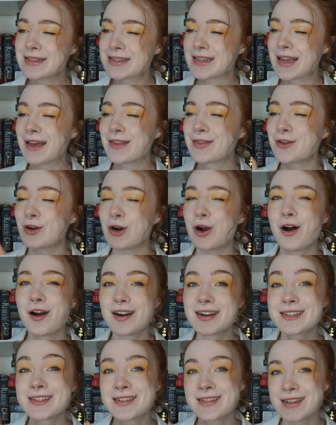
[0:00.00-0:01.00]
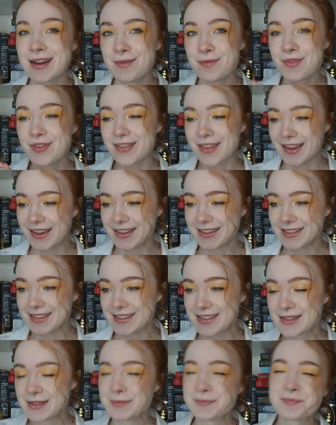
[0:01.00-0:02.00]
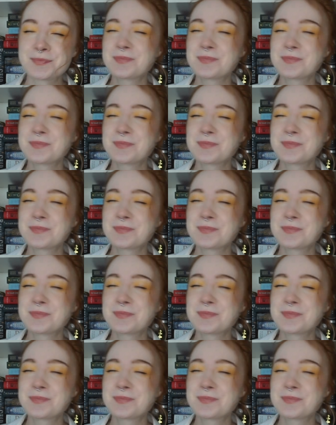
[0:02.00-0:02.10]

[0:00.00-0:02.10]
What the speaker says: said, there are some things